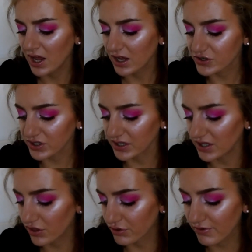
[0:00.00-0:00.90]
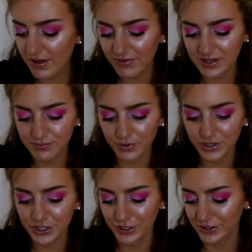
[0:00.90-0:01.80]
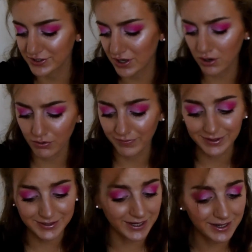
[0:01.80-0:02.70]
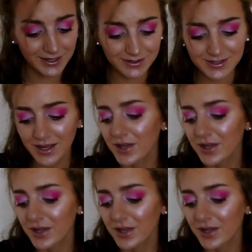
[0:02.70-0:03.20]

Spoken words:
Actually, 3 of these brushes are Real Techniques.